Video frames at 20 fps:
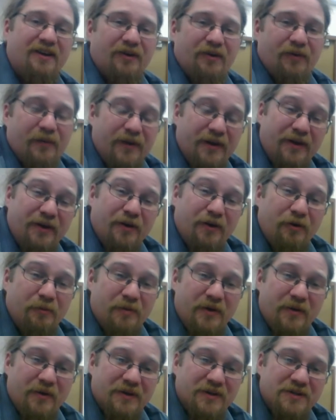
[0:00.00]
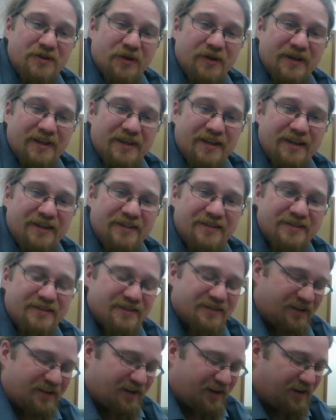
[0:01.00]
We hope you enjoyed
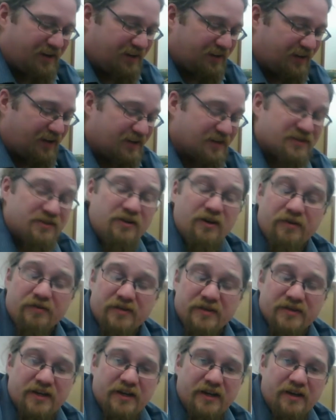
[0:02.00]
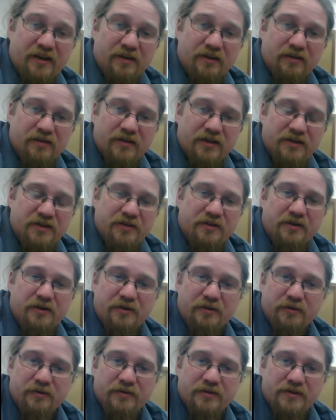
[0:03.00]
this. Let us know if there's any other Did You
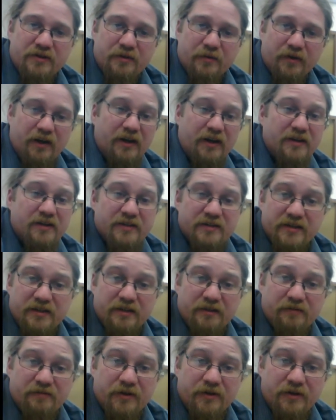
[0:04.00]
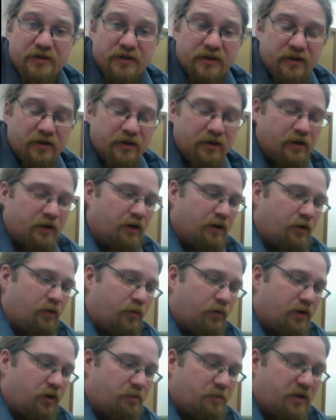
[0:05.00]
Knows you would like to see in the future.
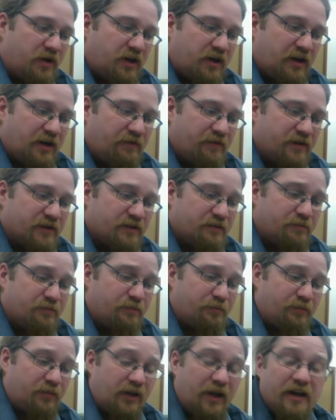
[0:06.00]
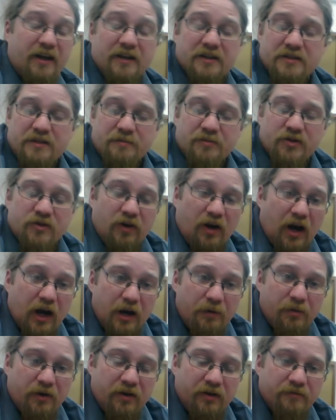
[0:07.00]
We hope you can give a like and
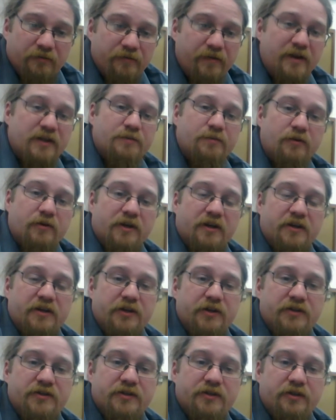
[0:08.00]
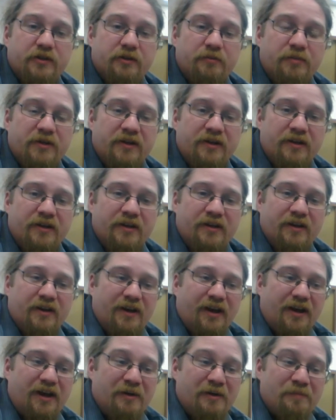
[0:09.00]
subscribe on Facebook and YouTube.
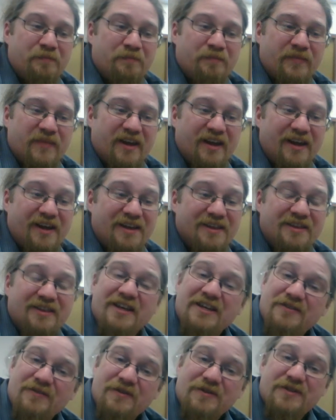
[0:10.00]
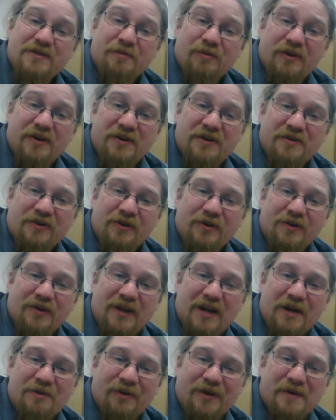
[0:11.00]
And thanks for supporting your local
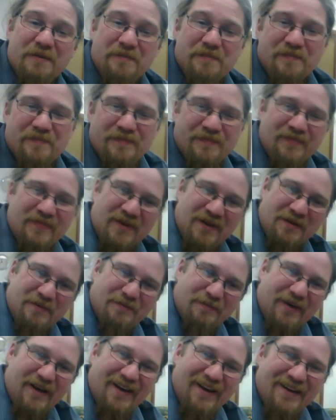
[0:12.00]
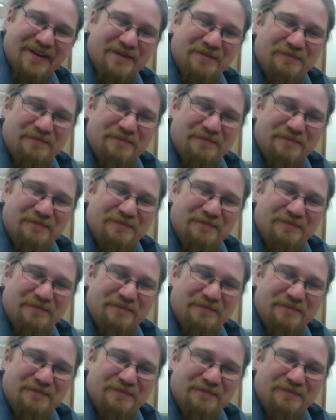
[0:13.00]
library. Bye.